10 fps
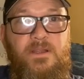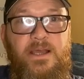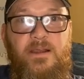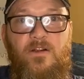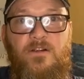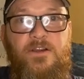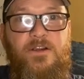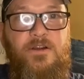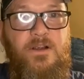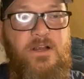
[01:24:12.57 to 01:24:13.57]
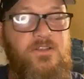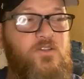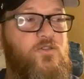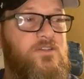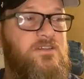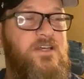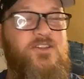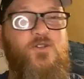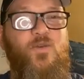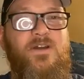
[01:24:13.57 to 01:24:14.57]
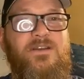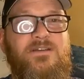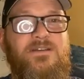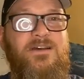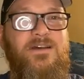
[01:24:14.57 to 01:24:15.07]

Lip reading: Like earlier, Susan said she wanted